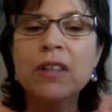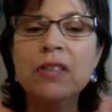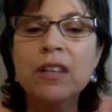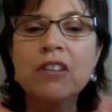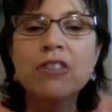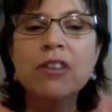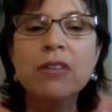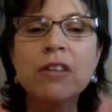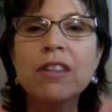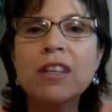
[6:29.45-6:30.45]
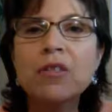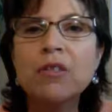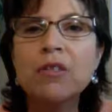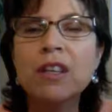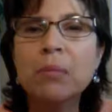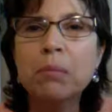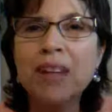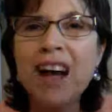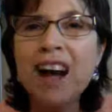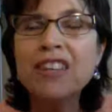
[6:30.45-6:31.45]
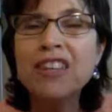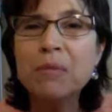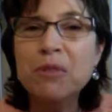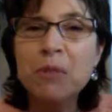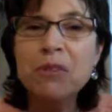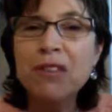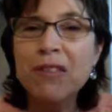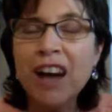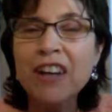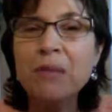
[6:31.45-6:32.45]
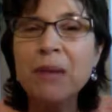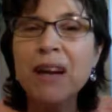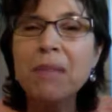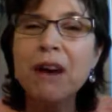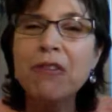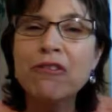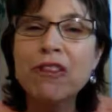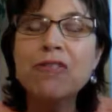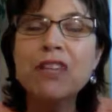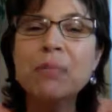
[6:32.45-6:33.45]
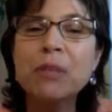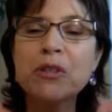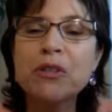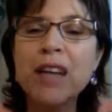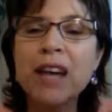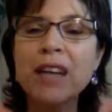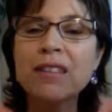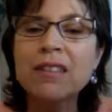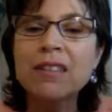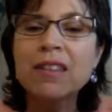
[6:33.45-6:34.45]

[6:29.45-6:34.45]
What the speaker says: Studies show that these foods can block the absorption of iron by about 50%,